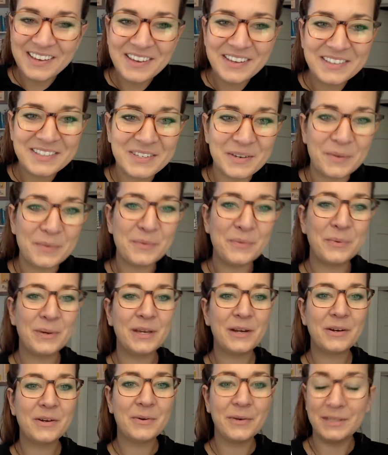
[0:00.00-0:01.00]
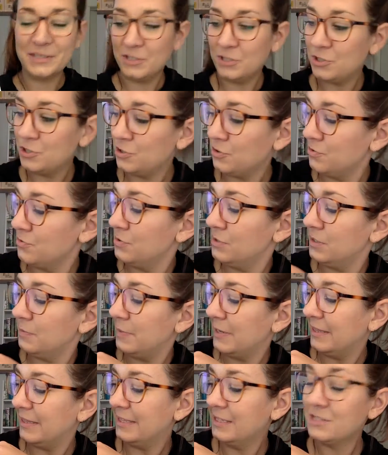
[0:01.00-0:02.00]
So we are going to choose
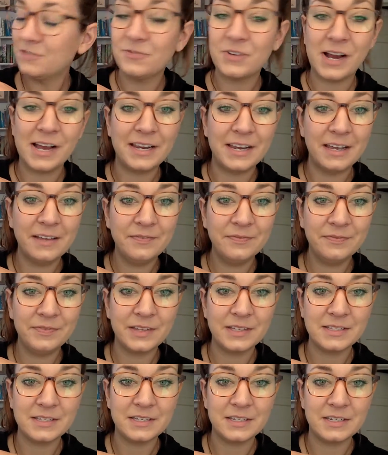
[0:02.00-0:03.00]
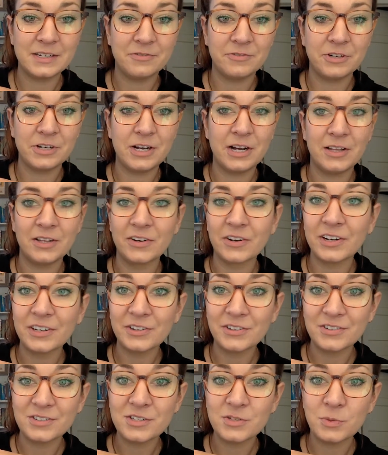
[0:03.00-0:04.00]
by this Friday, that's in a different color on
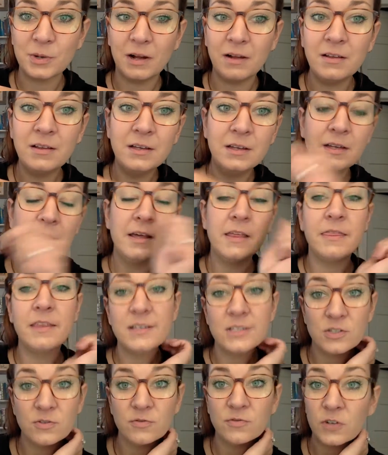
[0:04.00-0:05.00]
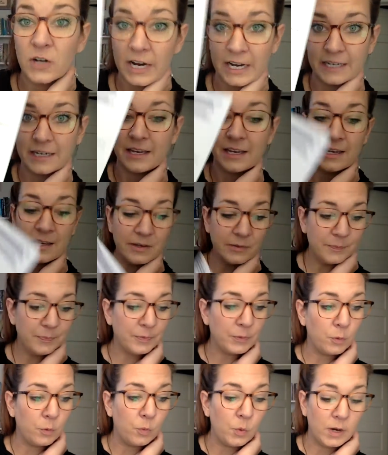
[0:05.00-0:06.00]
yours as well, this Friday,
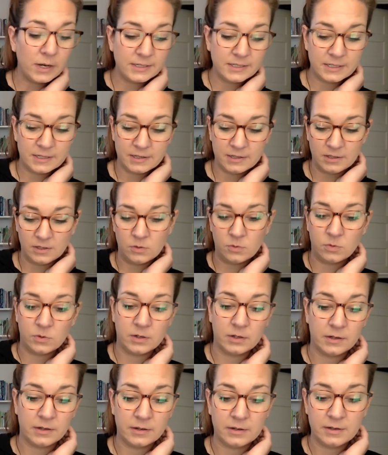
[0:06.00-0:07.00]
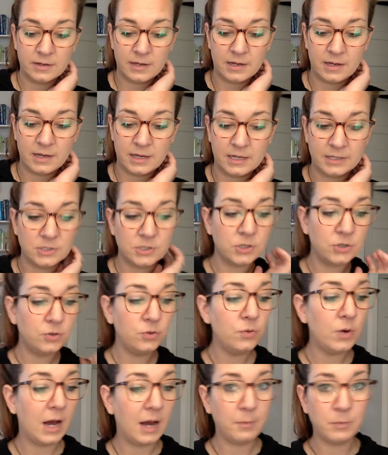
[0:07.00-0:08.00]
what your
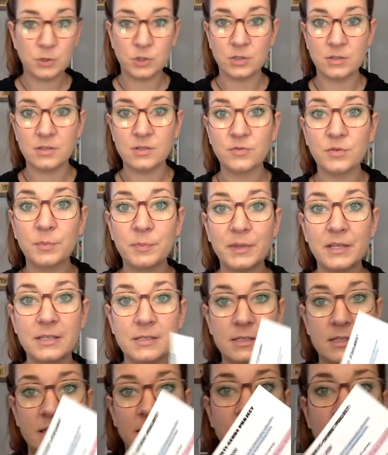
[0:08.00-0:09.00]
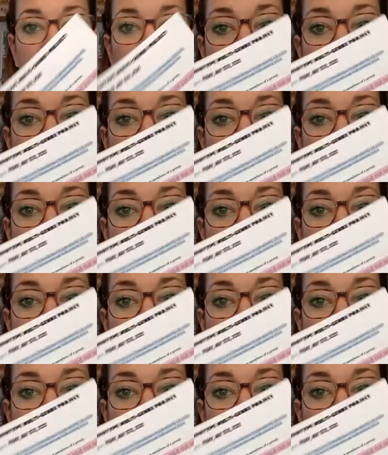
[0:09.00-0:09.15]
2 options from this list